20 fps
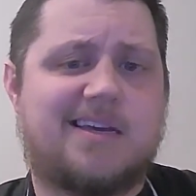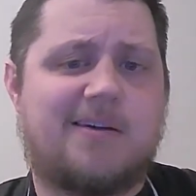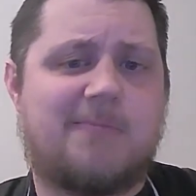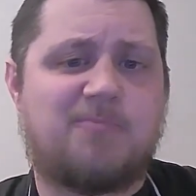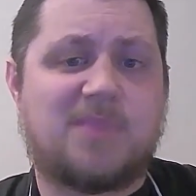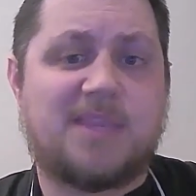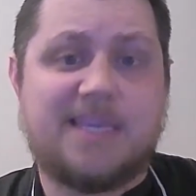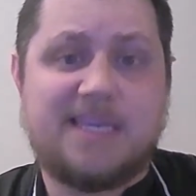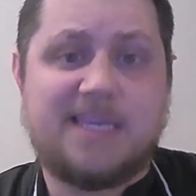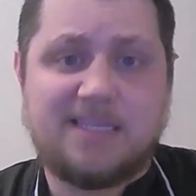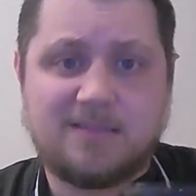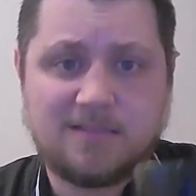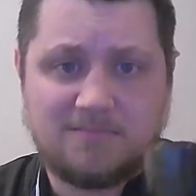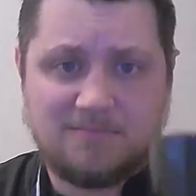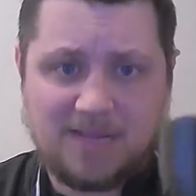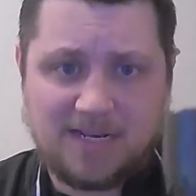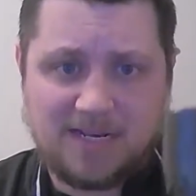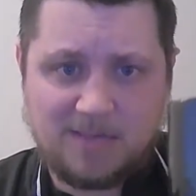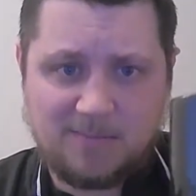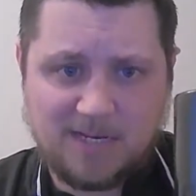here's to
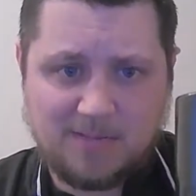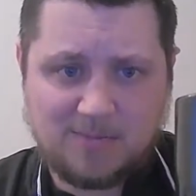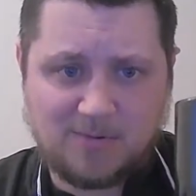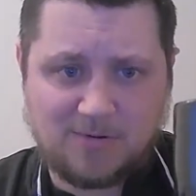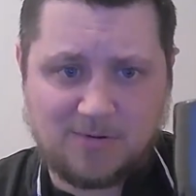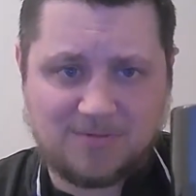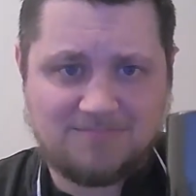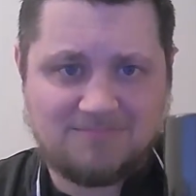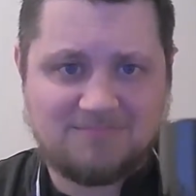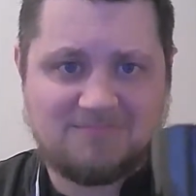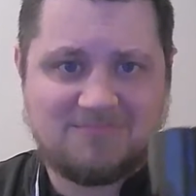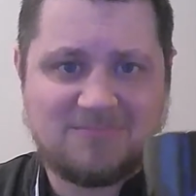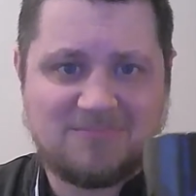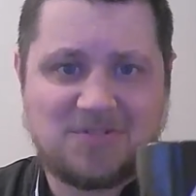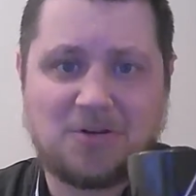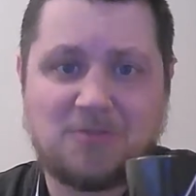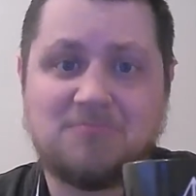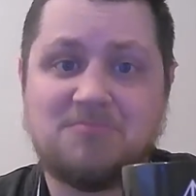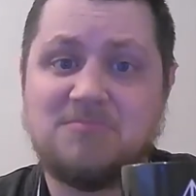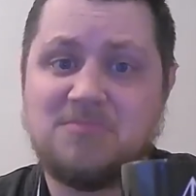many, many more.
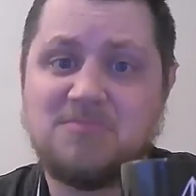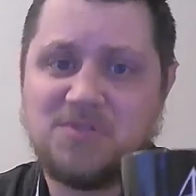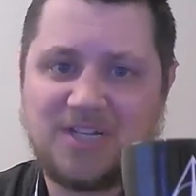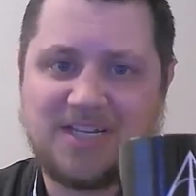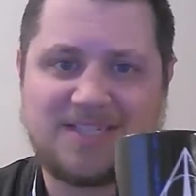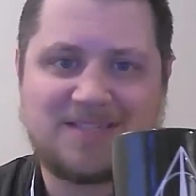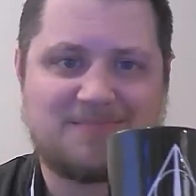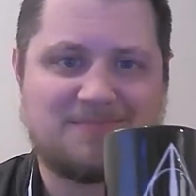So, cheers.